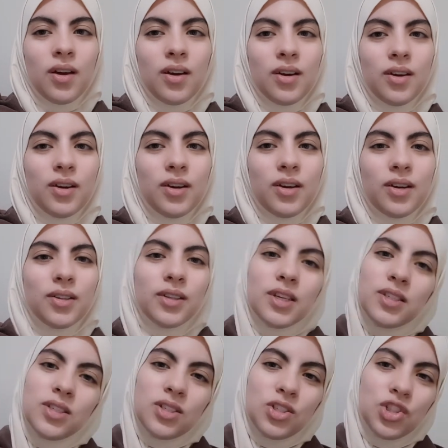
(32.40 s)

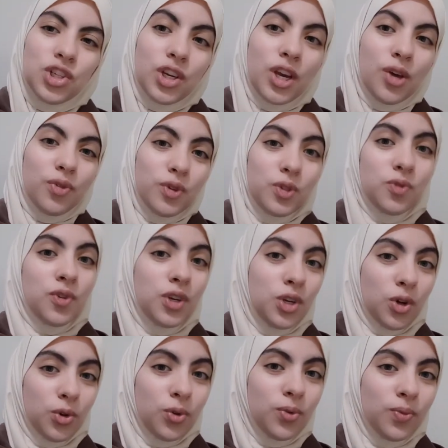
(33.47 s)
Let's check out this
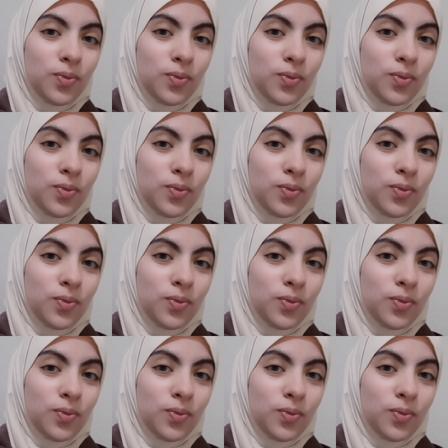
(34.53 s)
video.